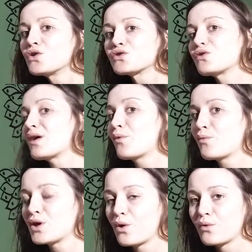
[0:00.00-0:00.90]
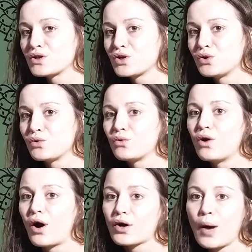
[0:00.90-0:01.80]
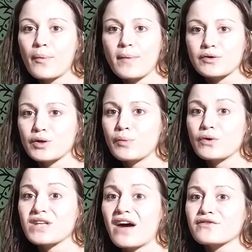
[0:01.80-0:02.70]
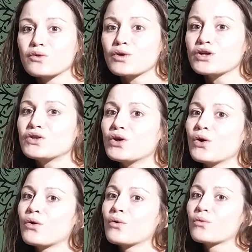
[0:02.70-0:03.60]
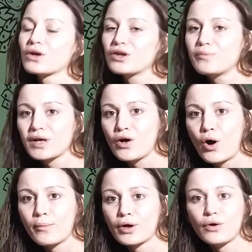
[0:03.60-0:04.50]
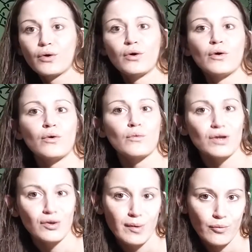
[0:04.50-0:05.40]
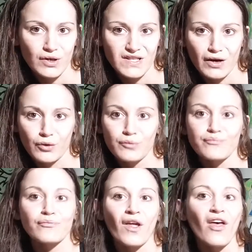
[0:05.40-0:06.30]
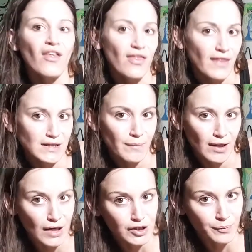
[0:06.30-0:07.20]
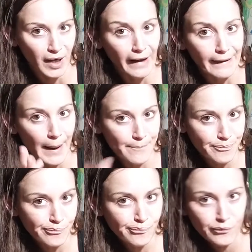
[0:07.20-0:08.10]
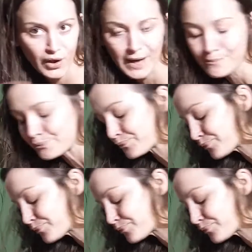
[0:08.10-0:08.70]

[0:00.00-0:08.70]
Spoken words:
So then when we go into our complementary pose afterwards, we're a little bit calmer, we're a little bit more settled. That's my logic behind that. Okay.